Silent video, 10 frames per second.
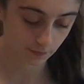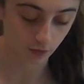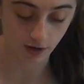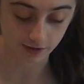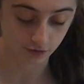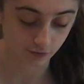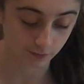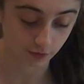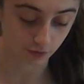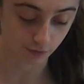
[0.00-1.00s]
or ice
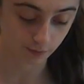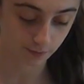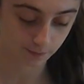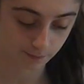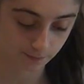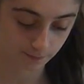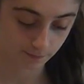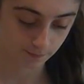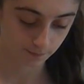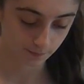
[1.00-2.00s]
cream
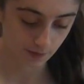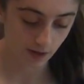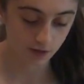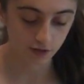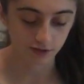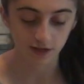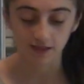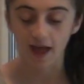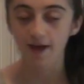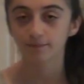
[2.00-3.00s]
scoop. And just like
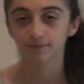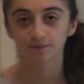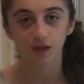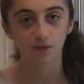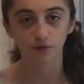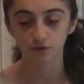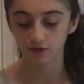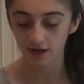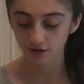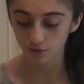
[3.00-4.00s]
that, and we'll do
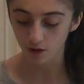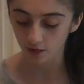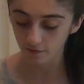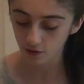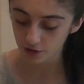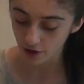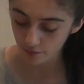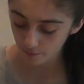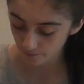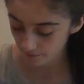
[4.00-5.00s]
that to all of our
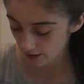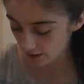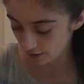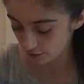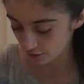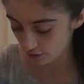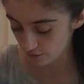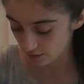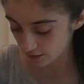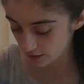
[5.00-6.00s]
dough, and I'll show you
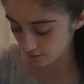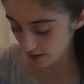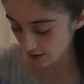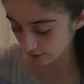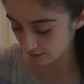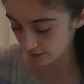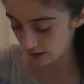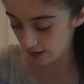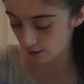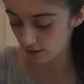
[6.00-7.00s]
what to do next,
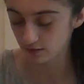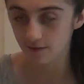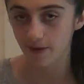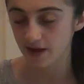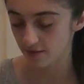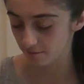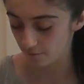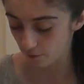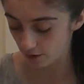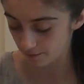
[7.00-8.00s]
and how long to bake them
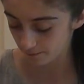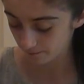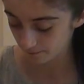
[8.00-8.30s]
for.